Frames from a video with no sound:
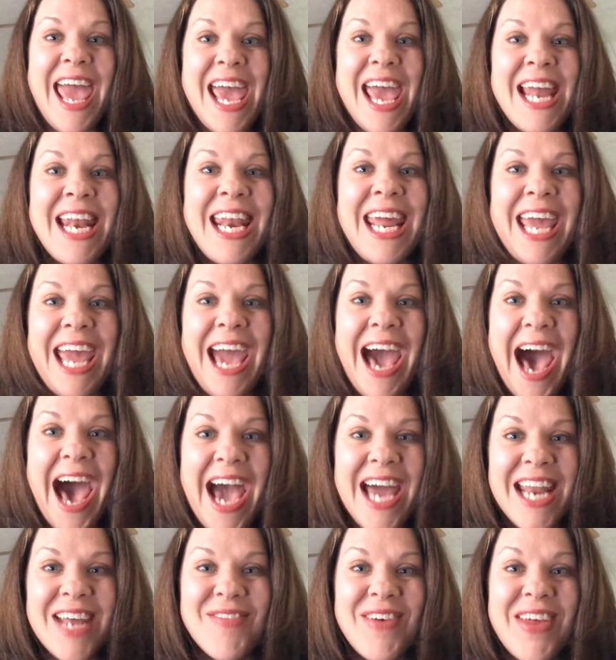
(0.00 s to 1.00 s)
any
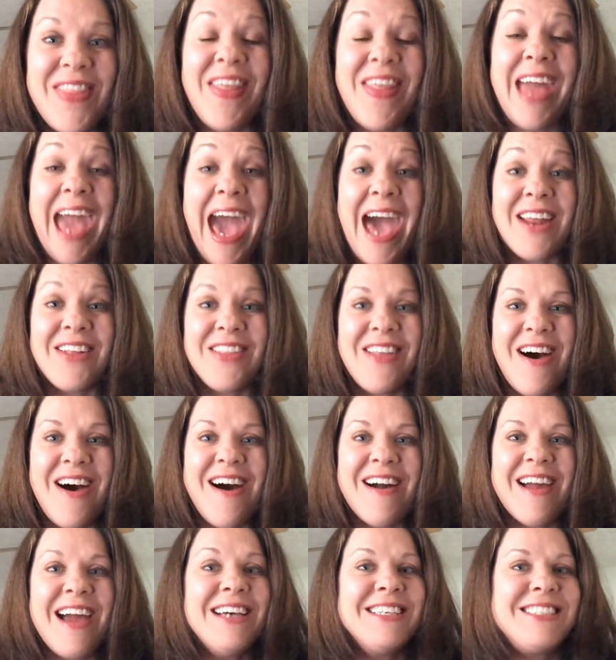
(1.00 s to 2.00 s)
item in the
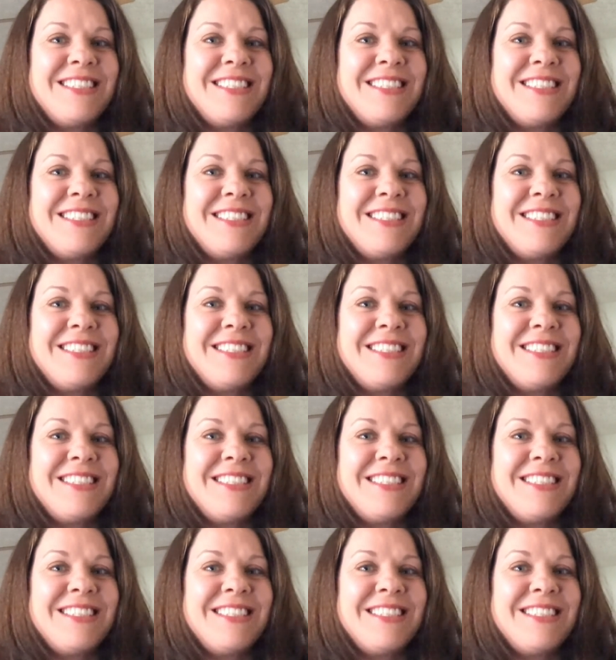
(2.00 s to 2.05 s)
catalog